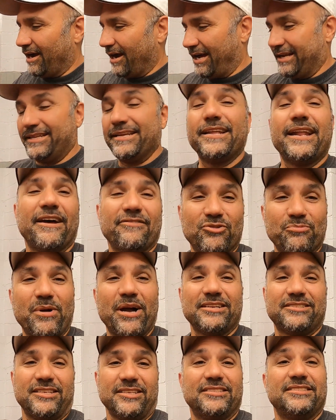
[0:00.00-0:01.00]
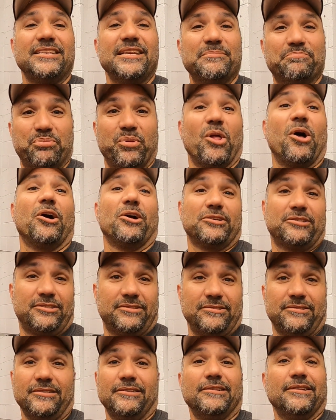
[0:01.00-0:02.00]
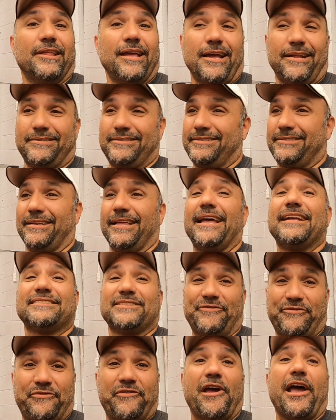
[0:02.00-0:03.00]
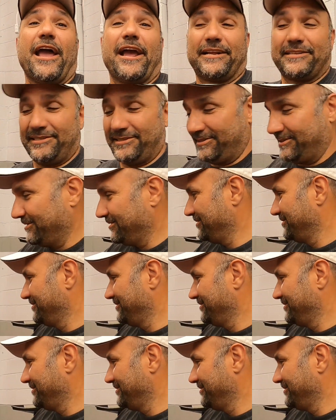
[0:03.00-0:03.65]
I did have to buy 16 plugs. That's a fact.